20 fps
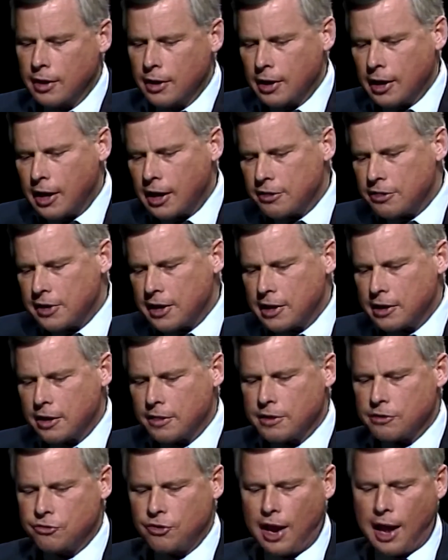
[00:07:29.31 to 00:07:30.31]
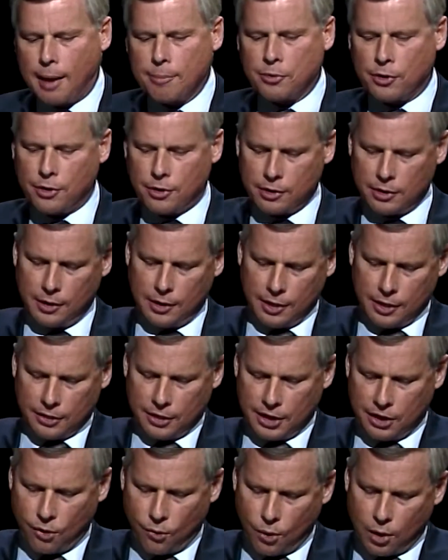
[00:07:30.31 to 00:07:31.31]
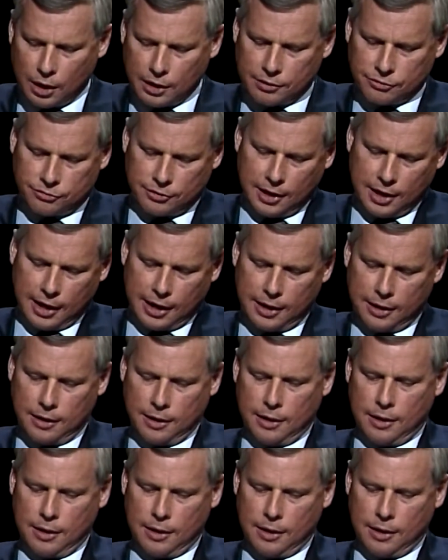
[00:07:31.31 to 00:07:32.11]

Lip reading: And at the end of the chapter, they go on to say,